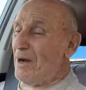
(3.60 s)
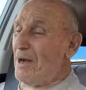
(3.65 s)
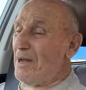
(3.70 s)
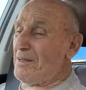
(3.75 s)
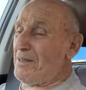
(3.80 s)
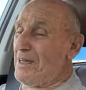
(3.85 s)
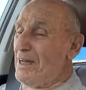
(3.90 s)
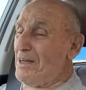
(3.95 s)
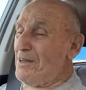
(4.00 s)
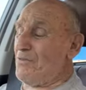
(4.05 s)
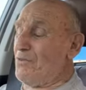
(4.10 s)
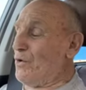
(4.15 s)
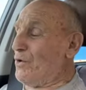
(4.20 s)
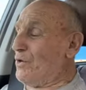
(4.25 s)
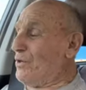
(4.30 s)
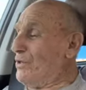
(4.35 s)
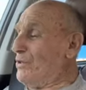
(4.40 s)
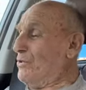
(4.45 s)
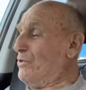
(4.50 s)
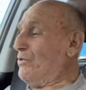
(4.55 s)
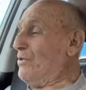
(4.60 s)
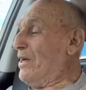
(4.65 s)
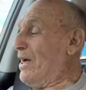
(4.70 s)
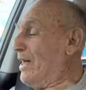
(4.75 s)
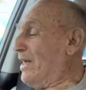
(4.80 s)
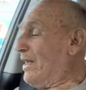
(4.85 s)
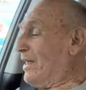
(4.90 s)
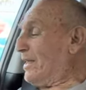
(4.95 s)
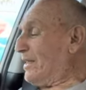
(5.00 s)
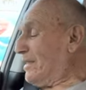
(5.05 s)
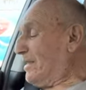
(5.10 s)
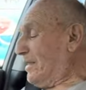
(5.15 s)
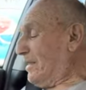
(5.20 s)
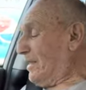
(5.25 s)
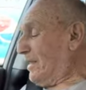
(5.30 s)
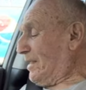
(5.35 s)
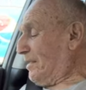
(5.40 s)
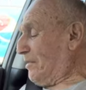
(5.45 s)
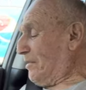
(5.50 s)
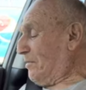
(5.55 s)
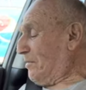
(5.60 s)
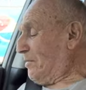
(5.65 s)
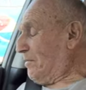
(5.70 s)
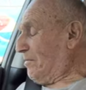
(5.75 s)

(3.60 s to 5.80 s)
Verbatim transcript: I can't afford to do that. I got, I got.